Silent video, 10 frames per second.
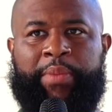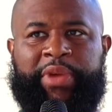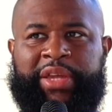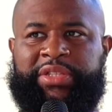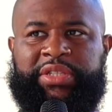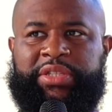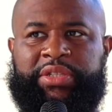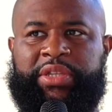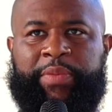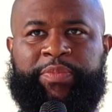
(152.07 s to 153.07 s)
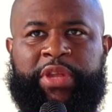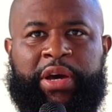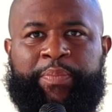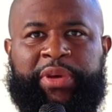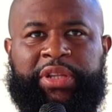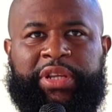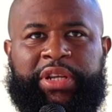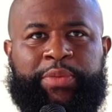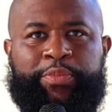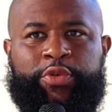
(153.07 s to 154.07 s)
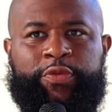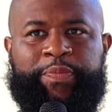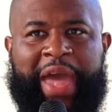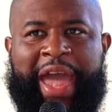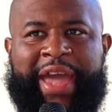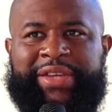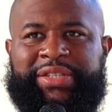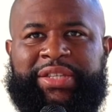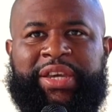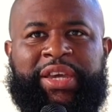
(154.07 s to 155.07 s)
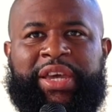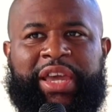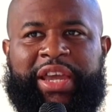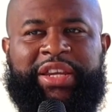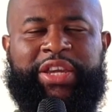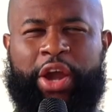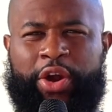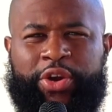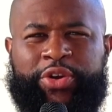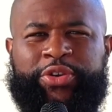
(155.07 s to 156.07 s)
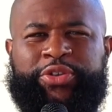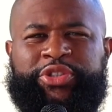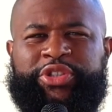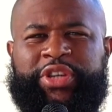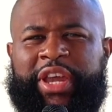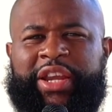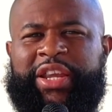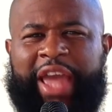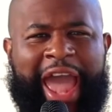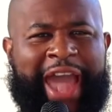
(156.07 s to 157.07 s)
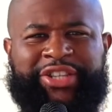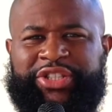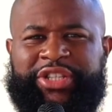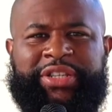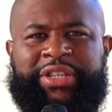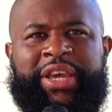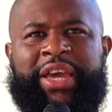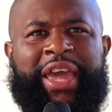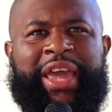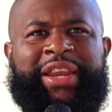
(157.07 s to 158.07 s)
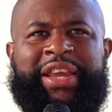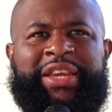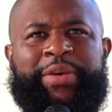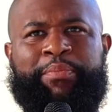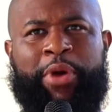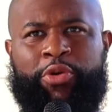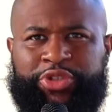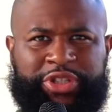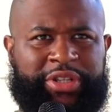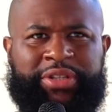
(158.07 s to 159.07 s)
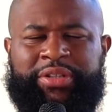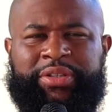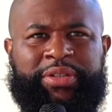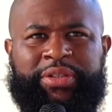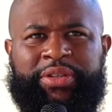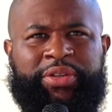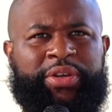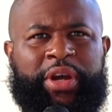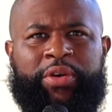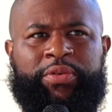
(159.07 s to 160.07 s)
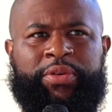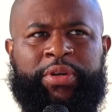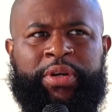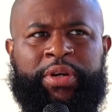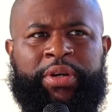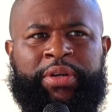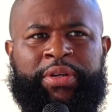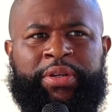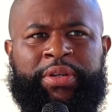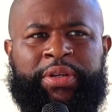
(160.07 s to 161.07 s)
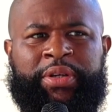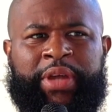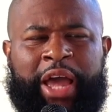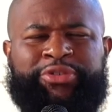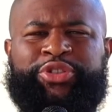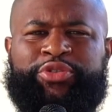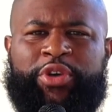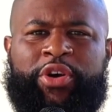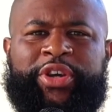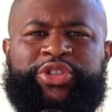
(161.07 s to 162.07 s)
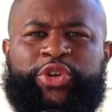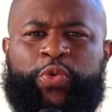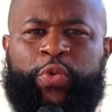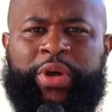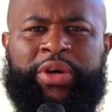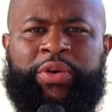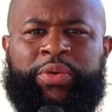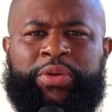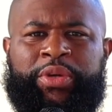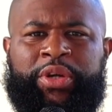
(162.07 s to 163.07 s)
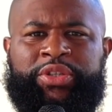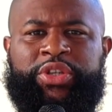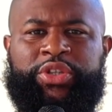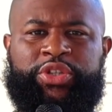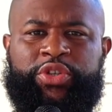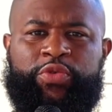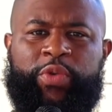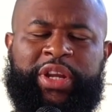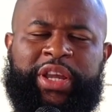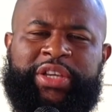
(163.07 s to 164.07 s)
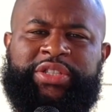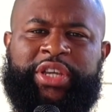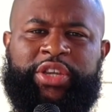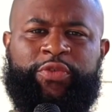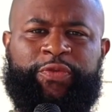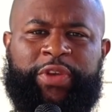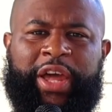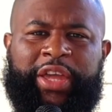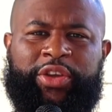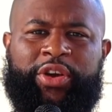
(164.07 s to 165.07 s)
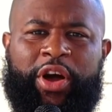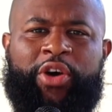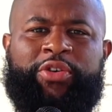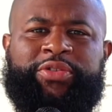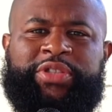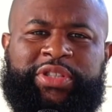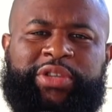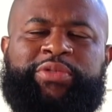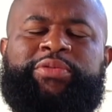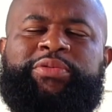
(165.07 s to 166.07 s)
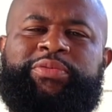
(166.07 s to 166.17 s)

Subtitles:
It's the ability to move past any urge, any action, and any emotion. You know, how strong is your will to do what it is that you feel like you're called to do?